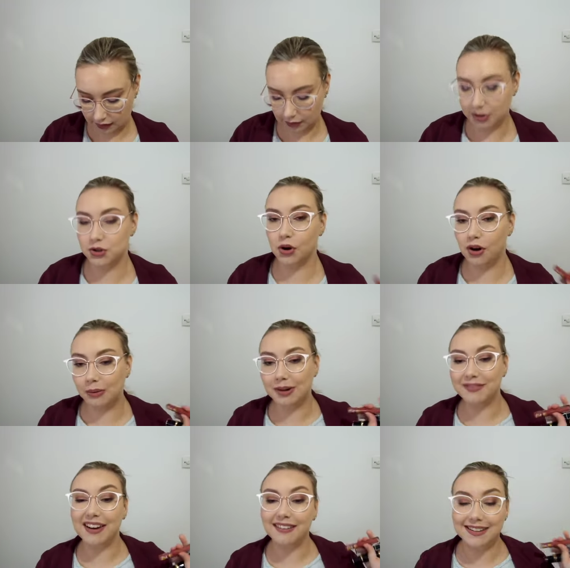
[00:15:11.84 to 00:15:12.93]
which all were
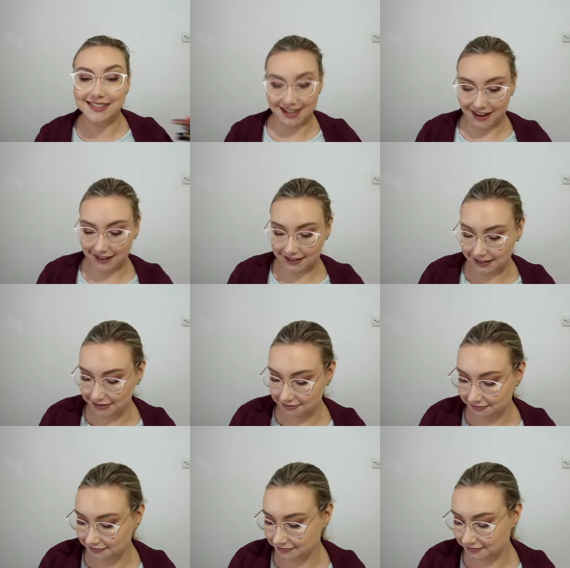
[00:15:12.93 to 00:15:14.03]
very dark.
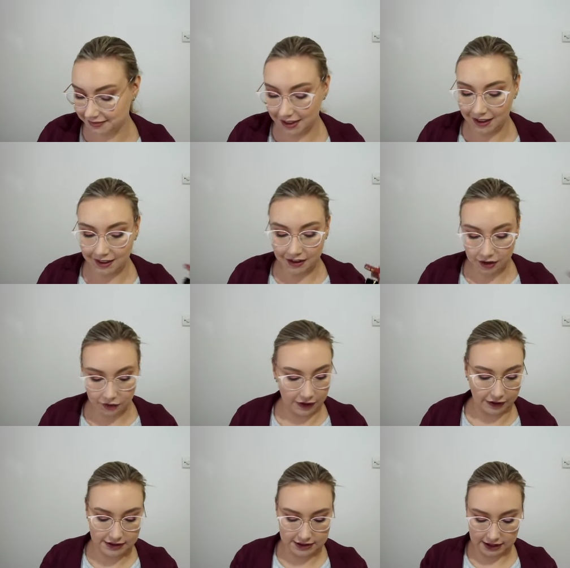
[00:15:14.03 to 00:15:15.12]

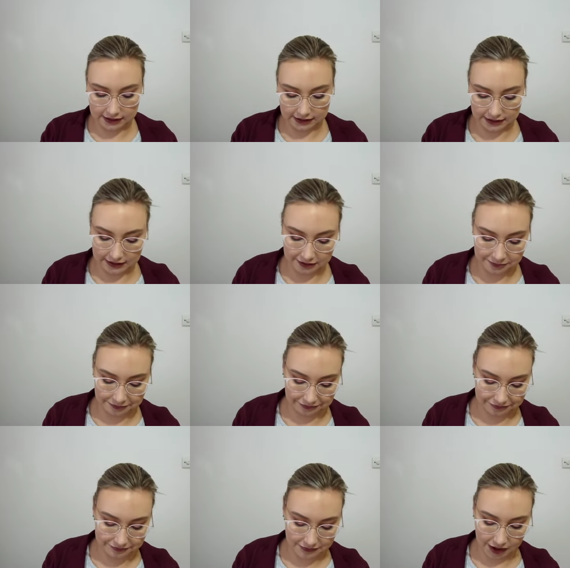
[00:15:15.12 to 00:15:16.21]
Very dark.
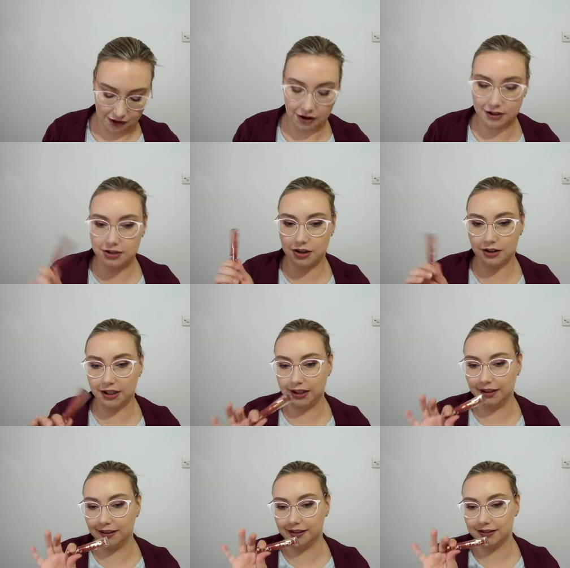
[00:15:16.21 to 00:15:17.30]
Hot Toddy
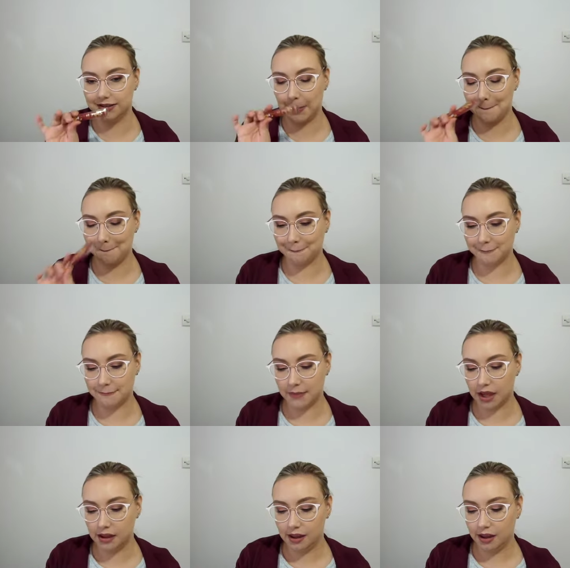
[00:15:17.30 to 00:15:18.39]
is
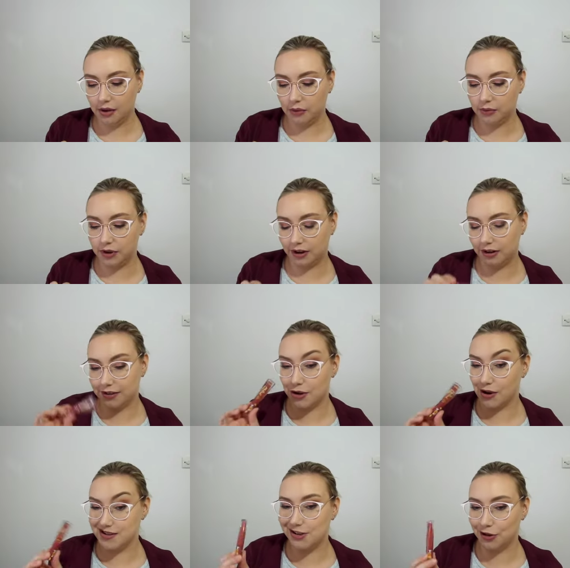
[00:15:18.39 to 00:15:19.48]
very nice.
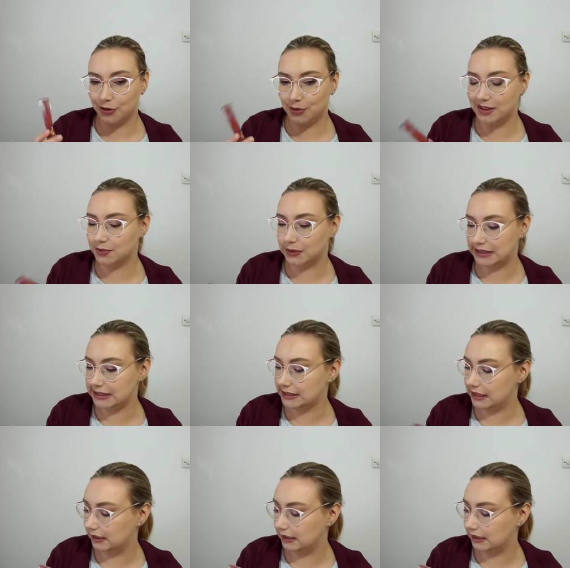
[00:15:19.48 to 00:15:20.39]
I did only wear this once.